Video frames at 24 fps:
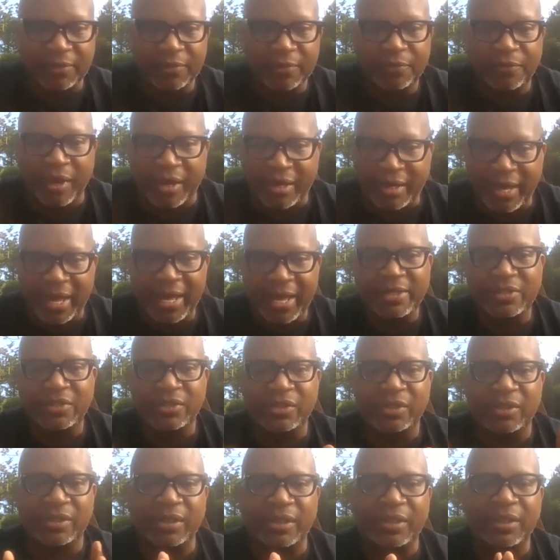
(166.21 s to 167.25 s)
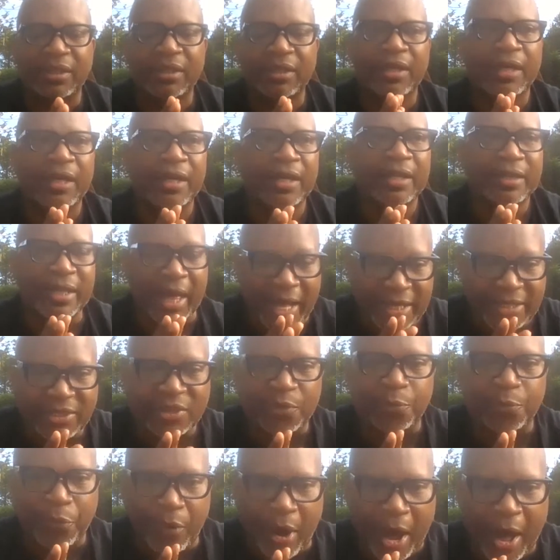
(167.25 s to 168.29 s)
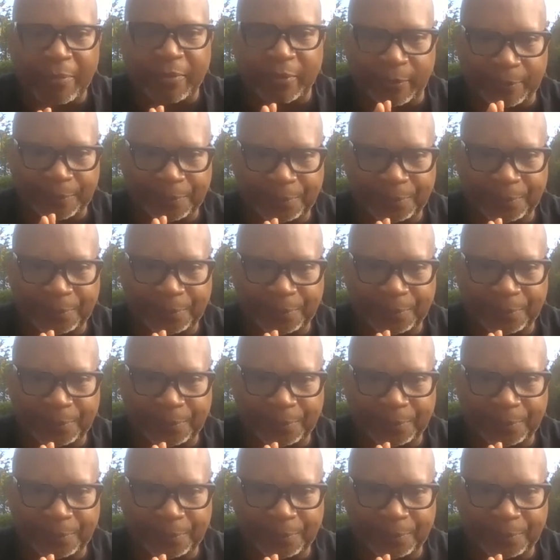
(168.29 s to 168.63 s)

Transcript: financially. That's a problem.